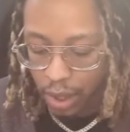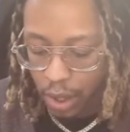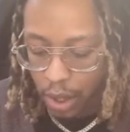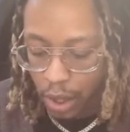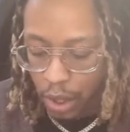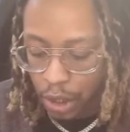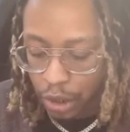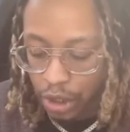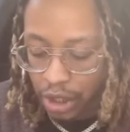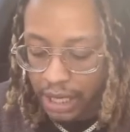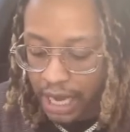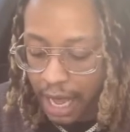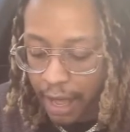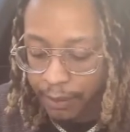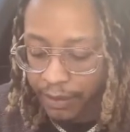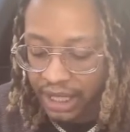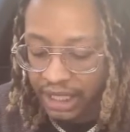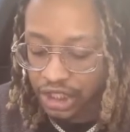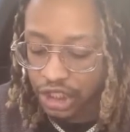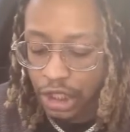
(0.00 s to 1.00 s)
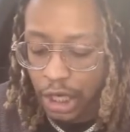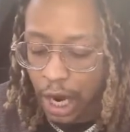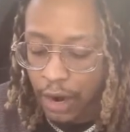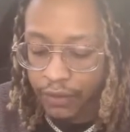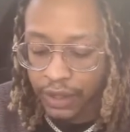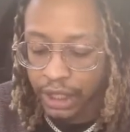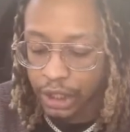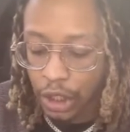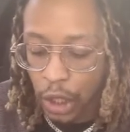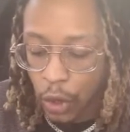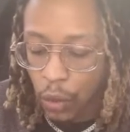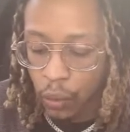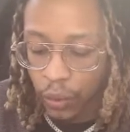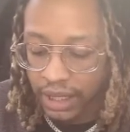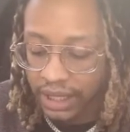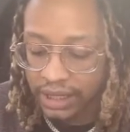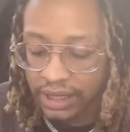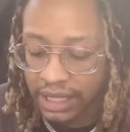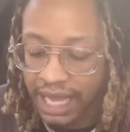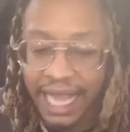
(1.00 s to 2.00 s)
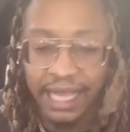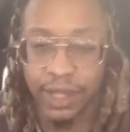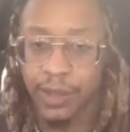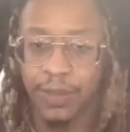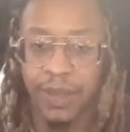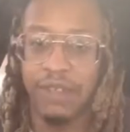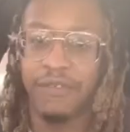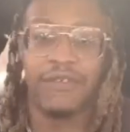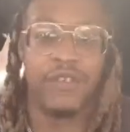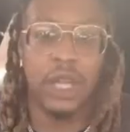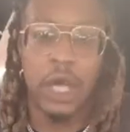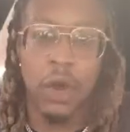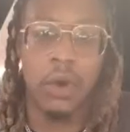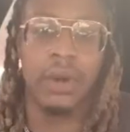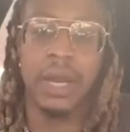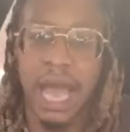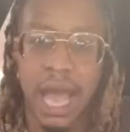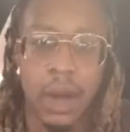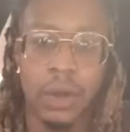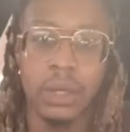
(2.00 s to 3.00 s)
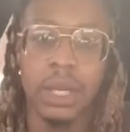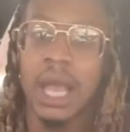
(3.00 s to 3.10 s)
You know what I mean? She already know what it's like to be flown out